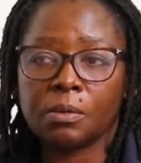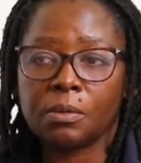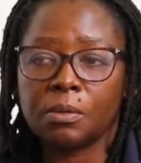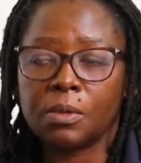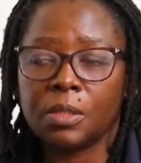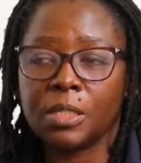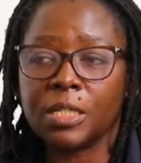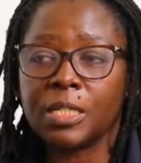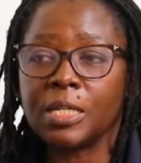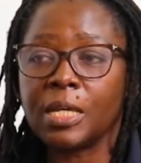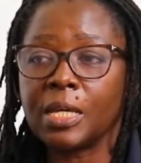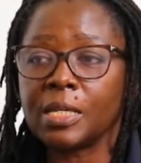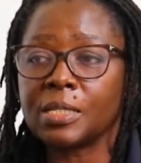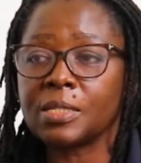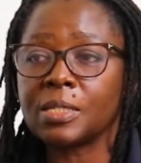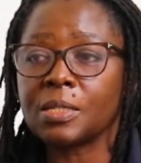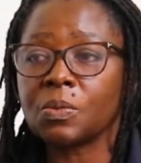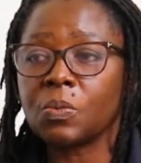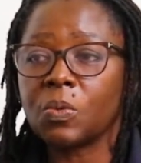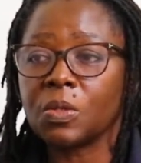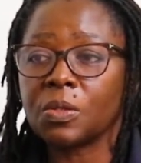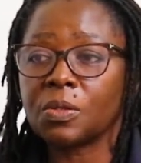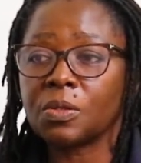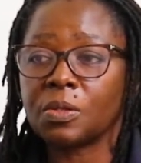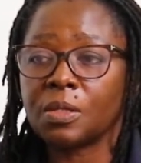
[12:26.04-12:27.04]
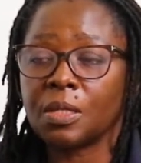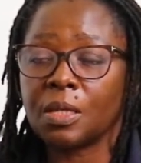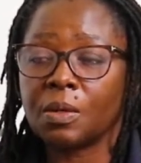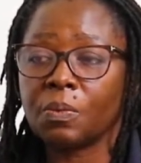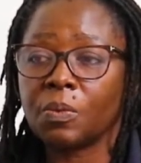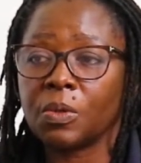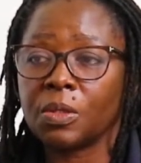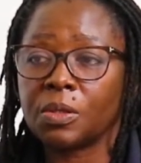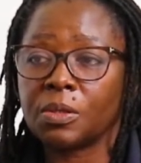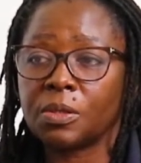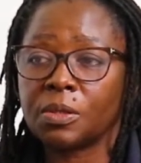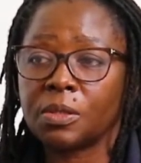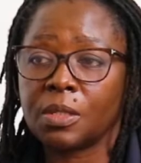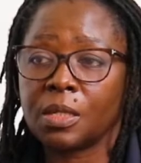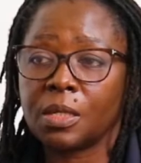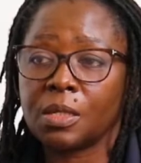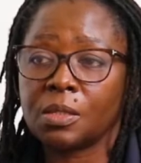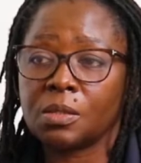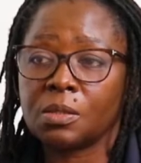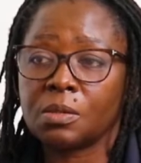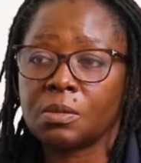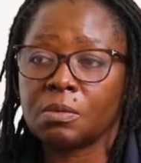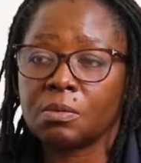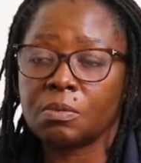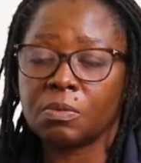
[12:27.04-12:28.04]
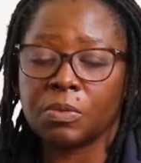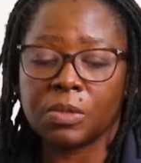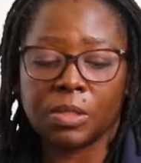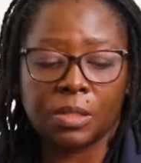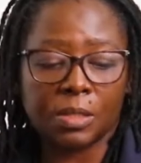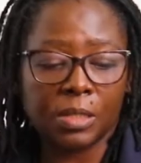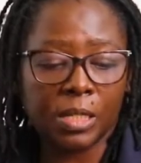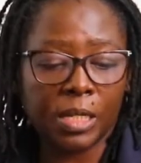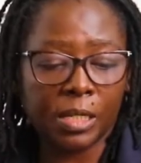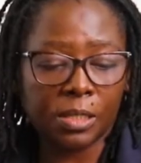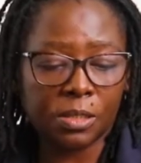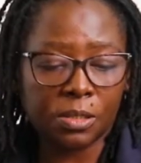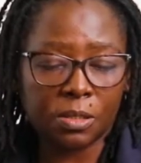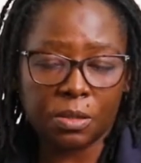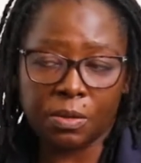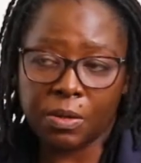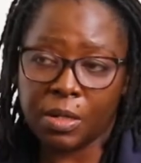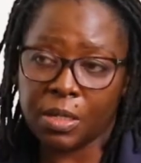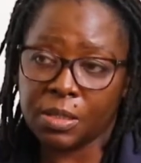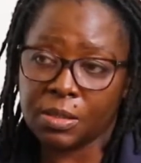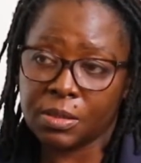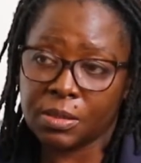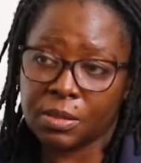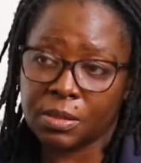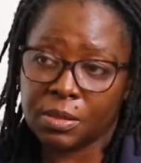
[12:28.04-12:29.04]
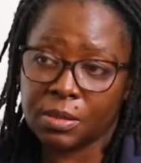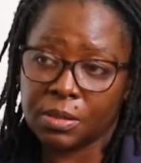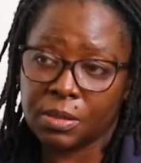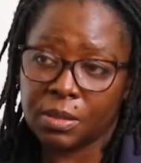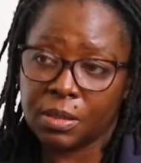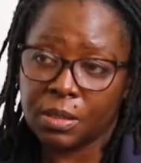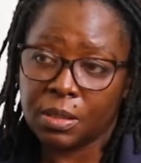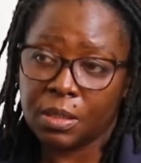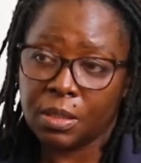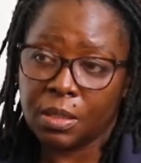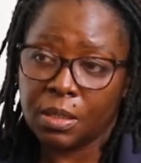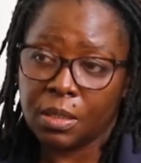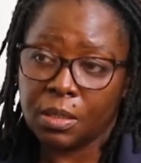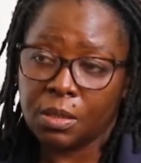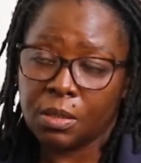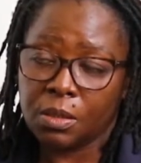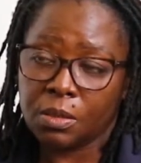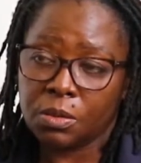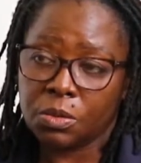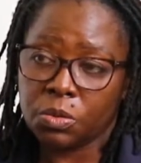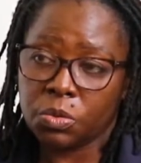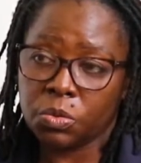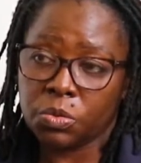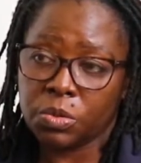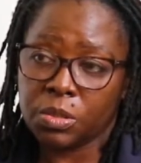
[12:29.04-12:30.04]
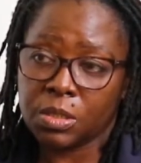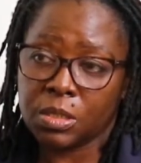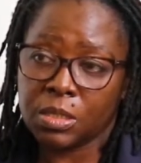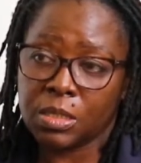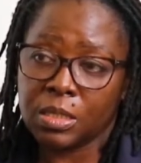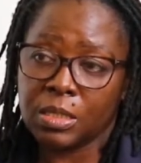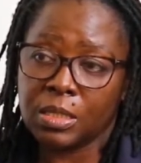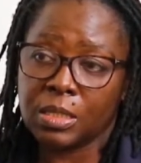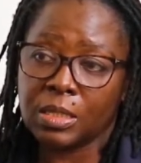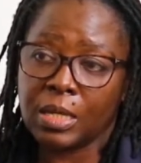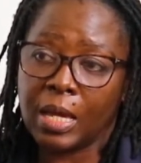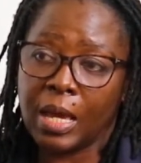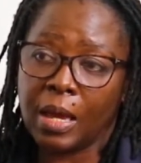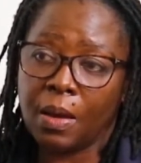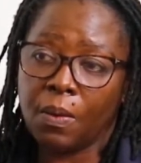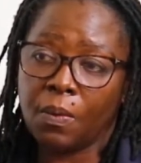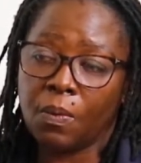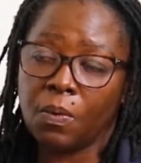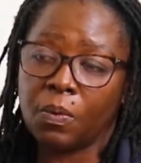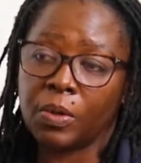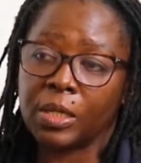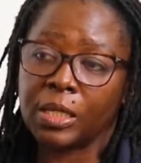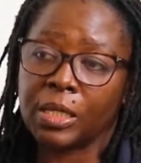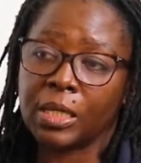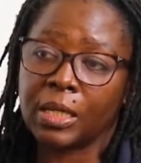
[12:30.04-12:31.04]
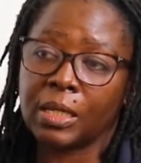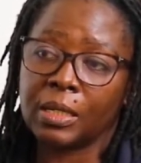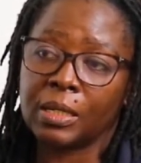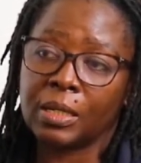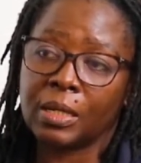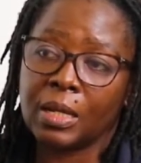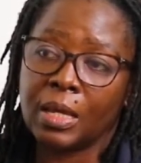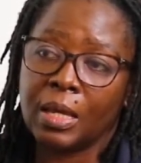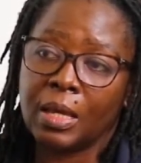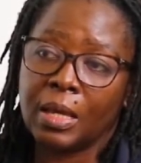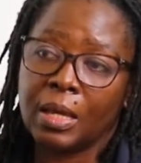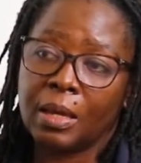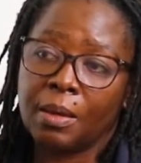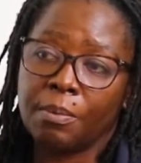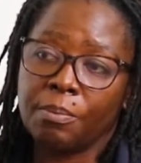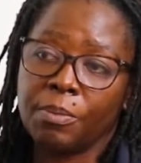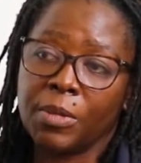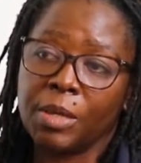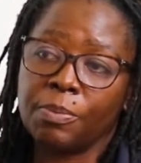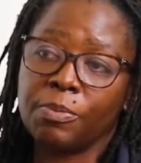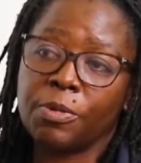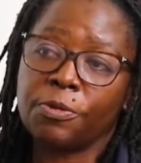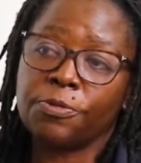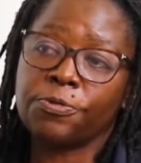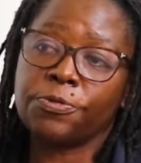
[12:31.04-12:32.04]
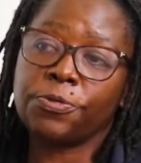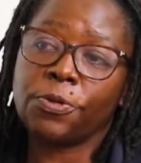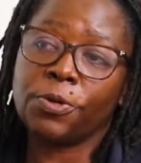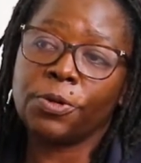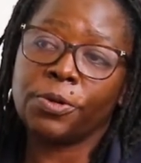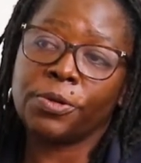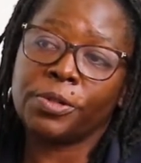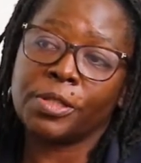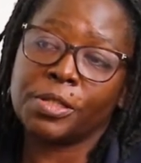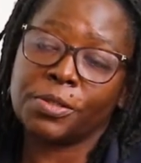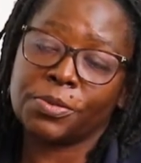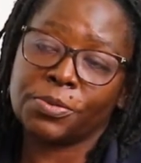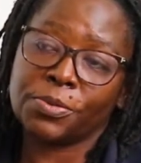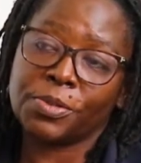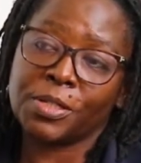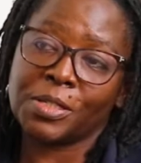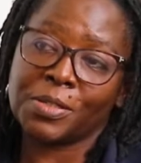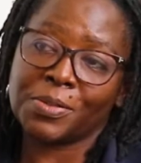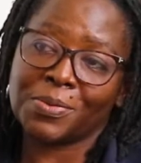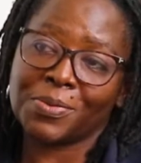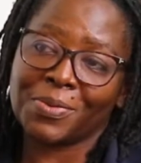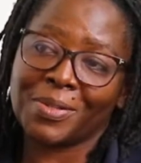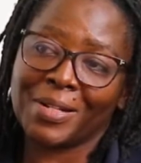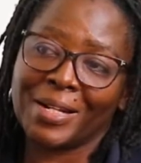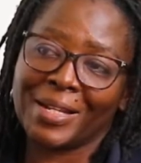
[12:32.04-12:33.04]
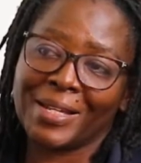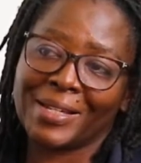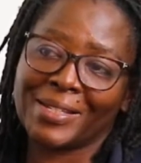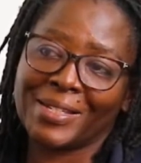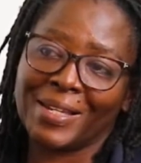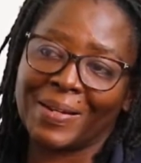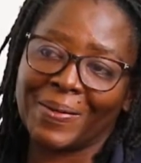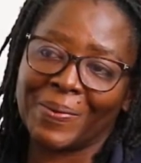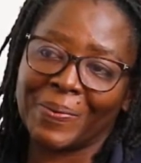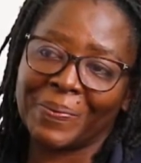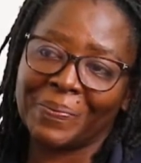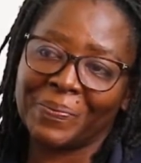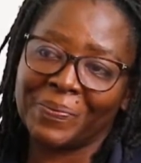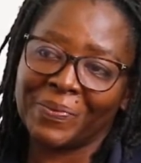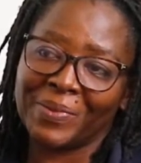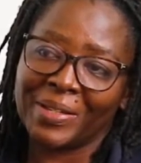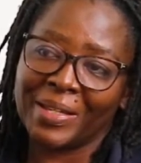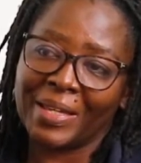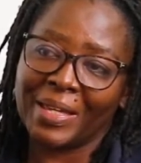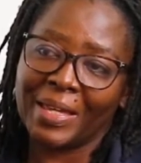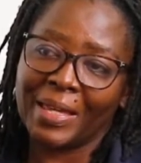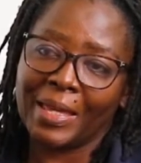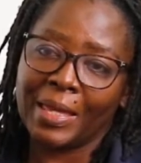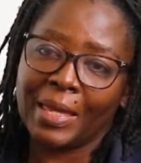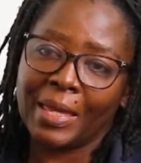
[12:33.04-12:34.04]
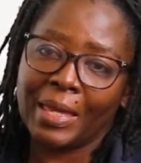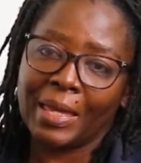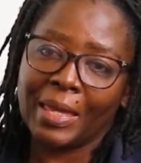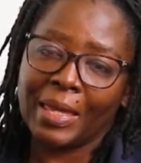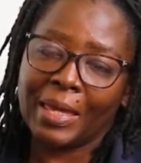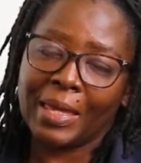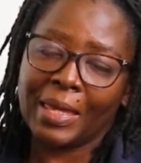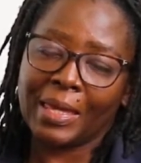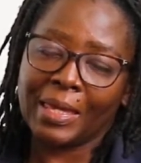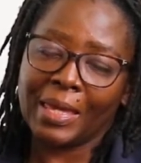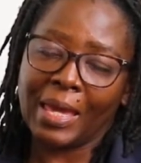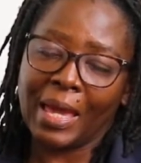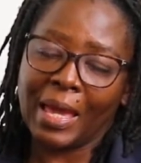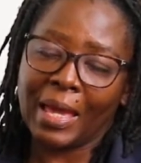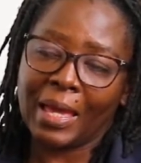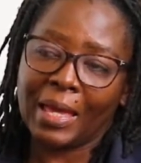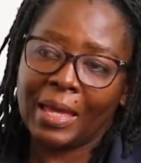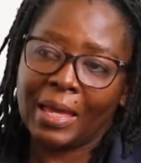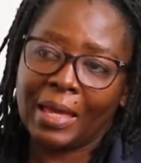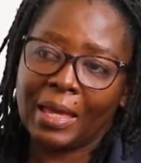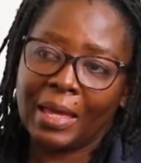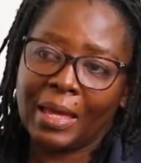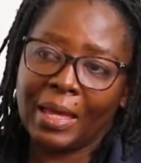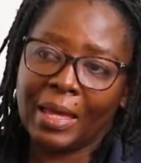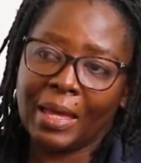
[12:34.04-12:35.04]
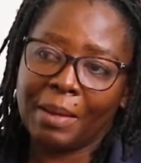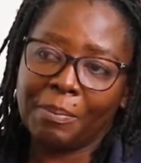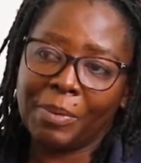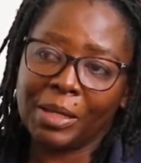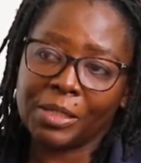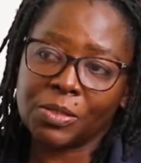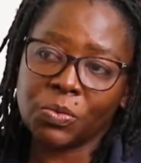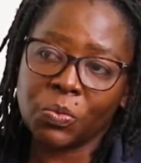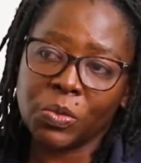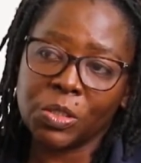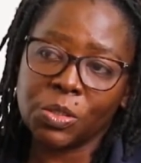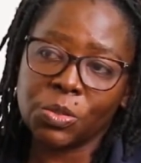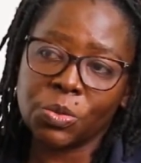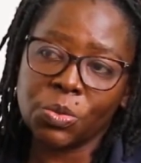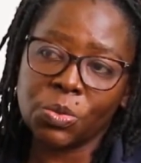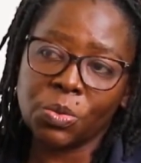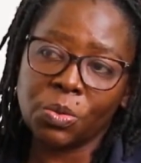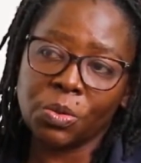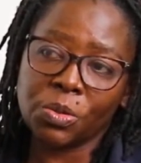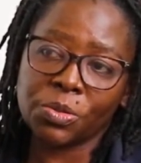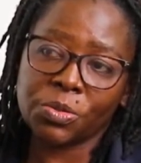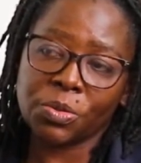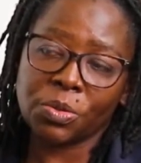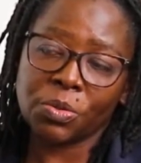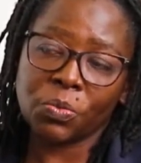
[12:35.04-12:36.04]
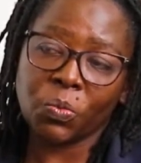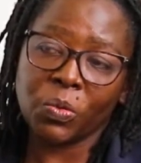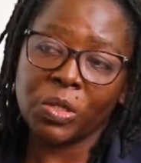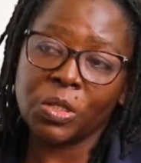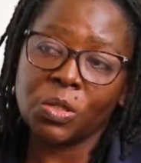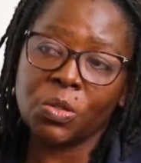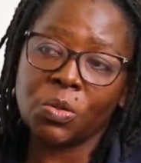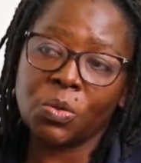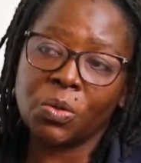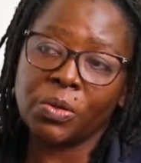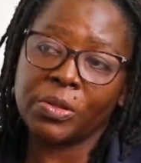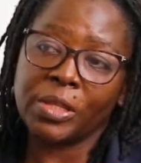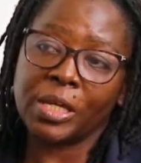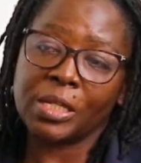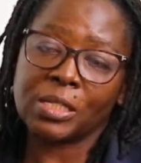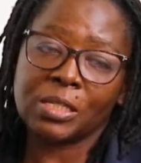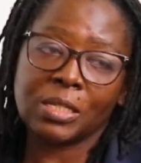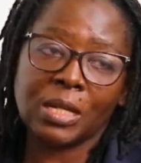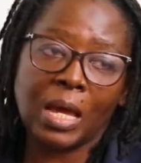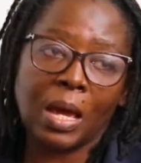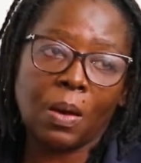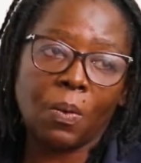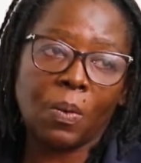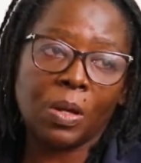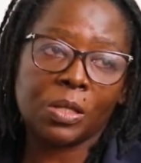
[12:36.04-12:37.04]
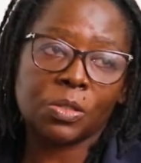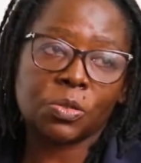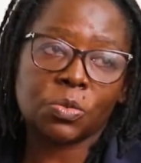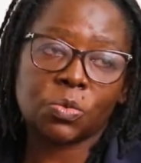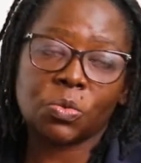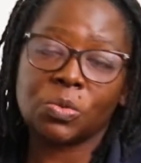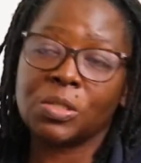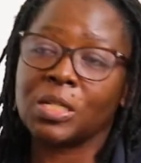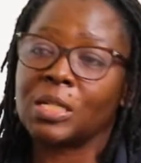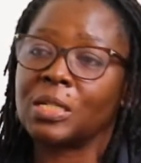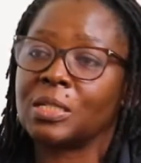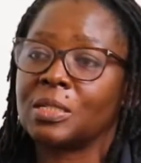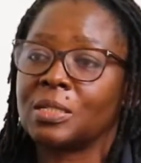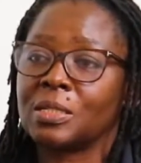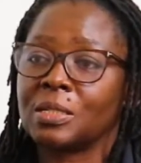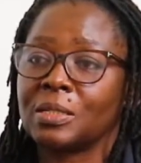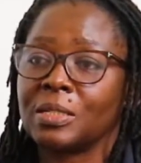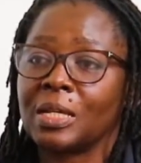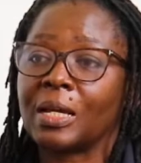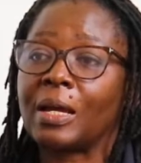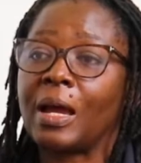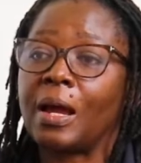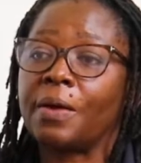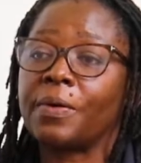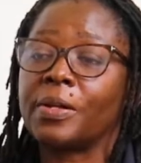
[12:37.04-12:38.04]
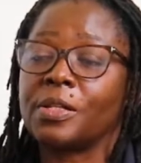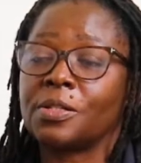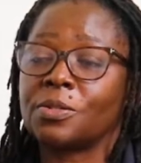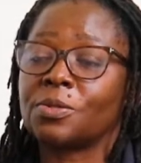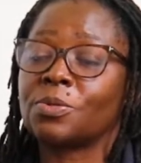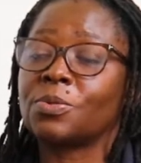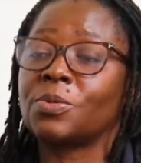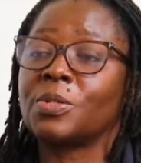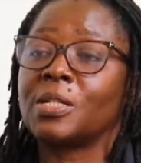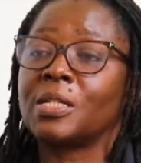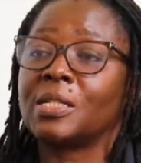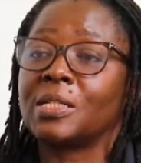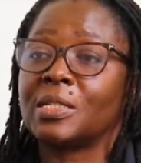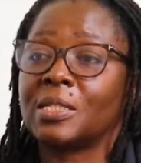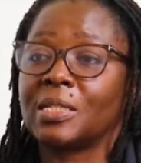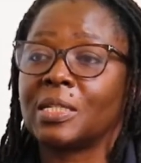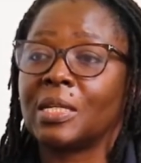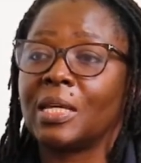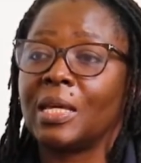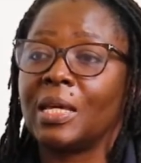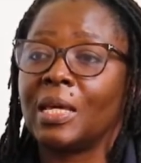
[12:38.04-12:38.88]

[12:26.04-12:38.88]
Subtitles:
liaising with lecturers to see how we can maybe follow the students to the lecture room. Yeah, but we know that our student, the current student,